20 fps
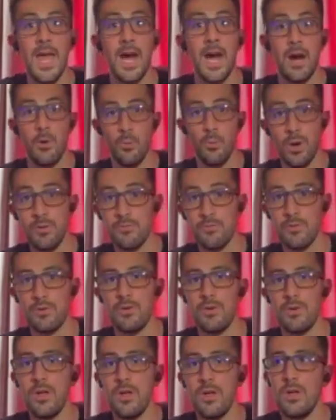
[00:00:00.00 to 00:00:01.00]

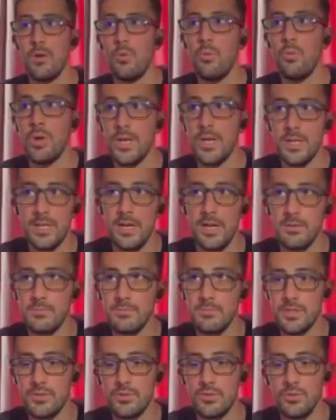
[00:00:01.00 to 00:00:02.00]
However, when it
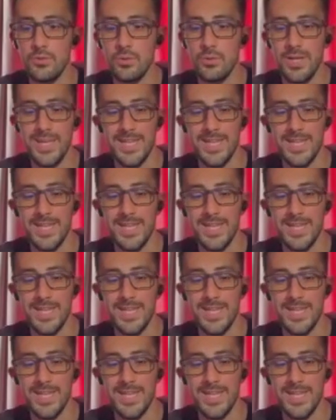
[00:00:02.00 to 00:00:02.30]
comes to